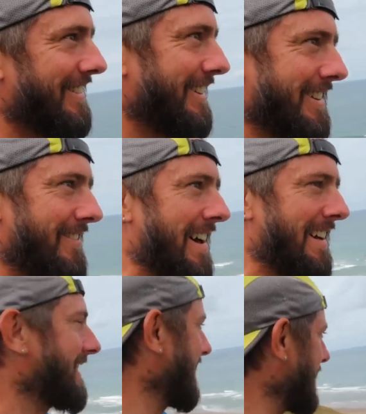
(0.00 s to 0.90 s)
You know what
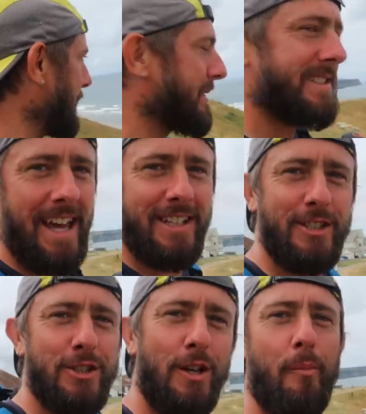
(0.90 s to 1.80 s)
I mean? Got a
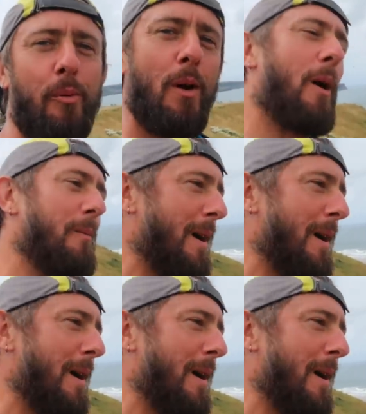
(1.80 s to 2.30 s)
reputation to uphold,